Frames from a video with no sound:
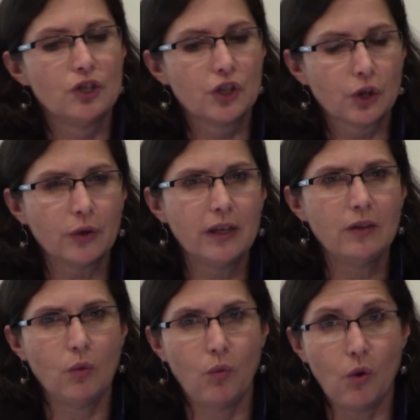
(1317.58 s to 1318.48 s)
During
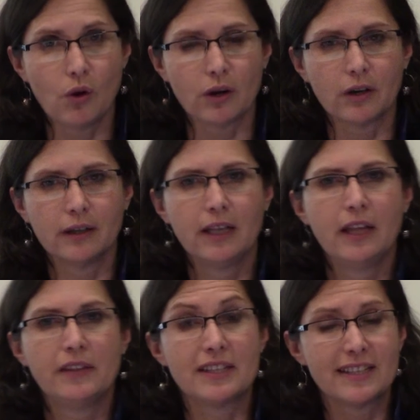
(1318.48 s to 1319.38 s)
the war,
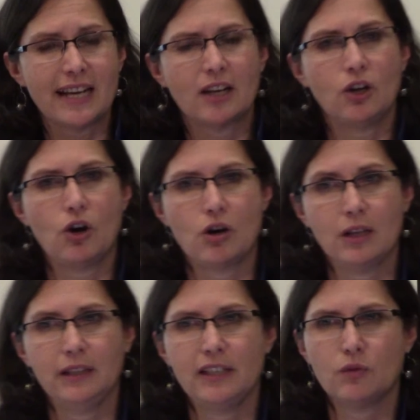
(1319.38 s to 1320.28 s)
the Second
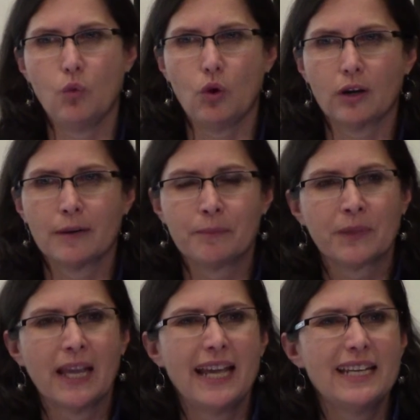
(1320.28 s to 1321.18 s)
Congolese War,
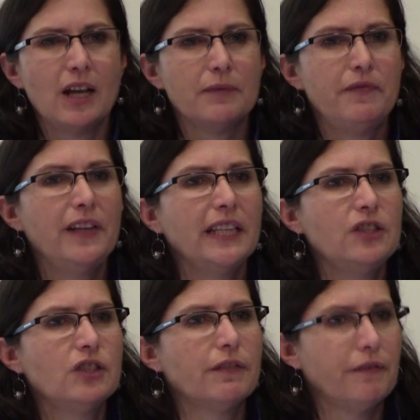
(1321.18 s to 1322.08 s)

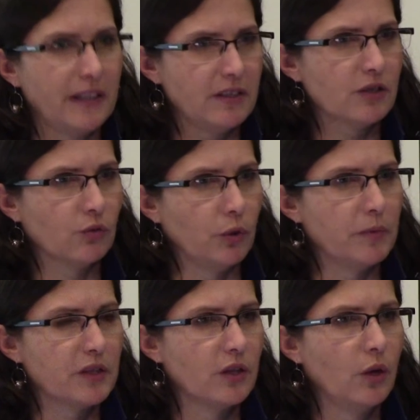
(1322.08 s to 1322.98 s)
village defense
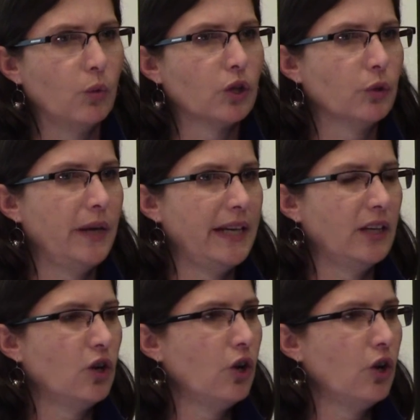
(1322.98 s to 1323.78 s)
groups were created